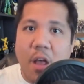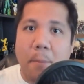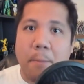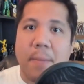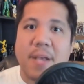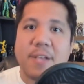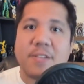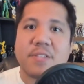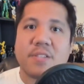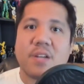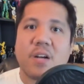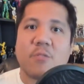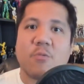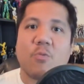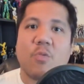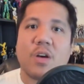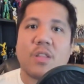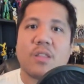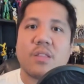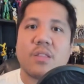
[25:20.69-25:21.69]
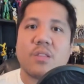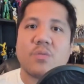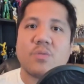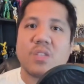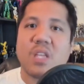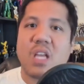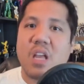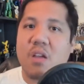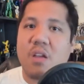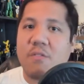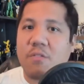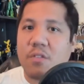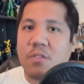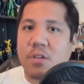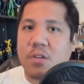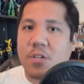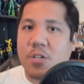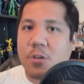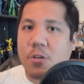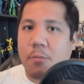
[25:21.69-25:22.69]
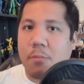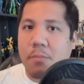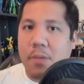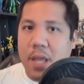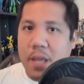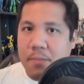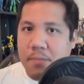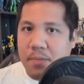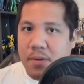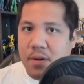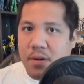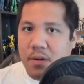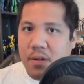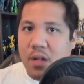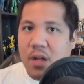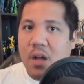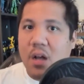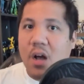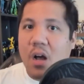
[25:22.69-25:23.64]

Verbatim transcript: based on what those influential people